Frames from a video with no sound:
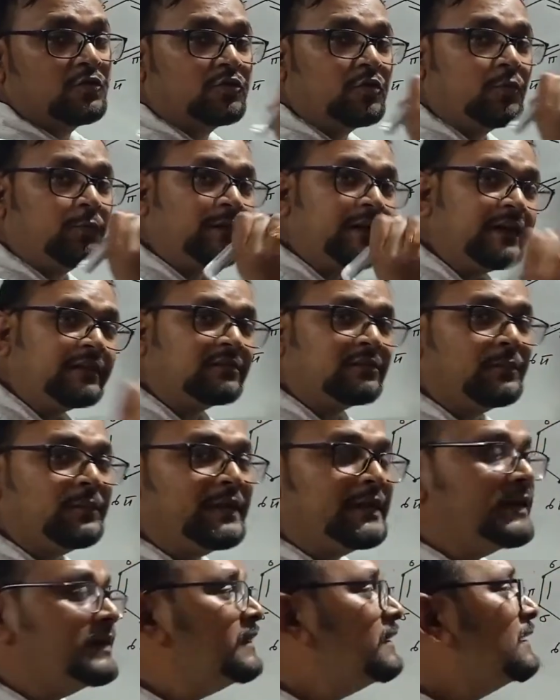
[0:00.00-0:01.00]
so which
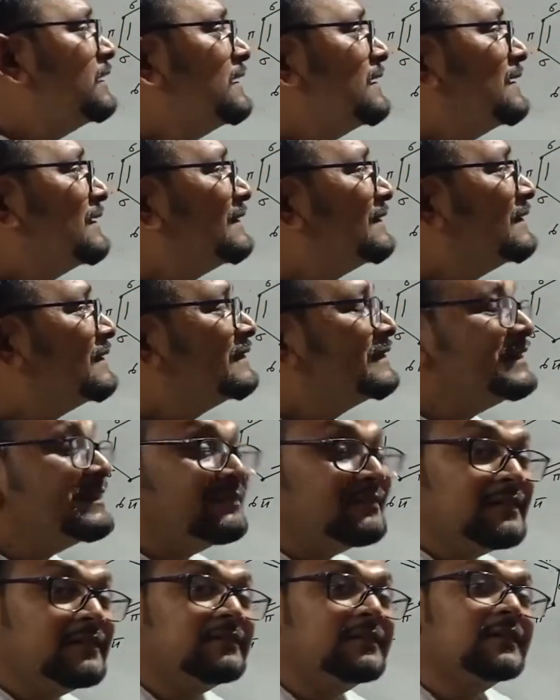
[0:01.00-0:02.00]
means
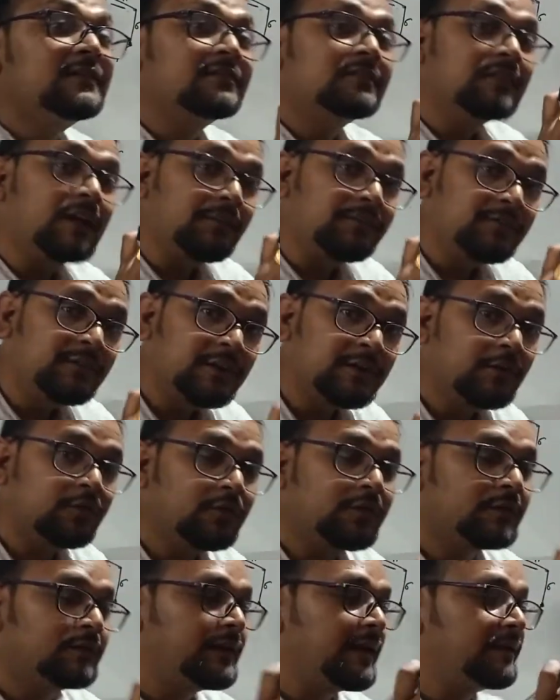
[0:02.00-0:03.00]
this is a substituted.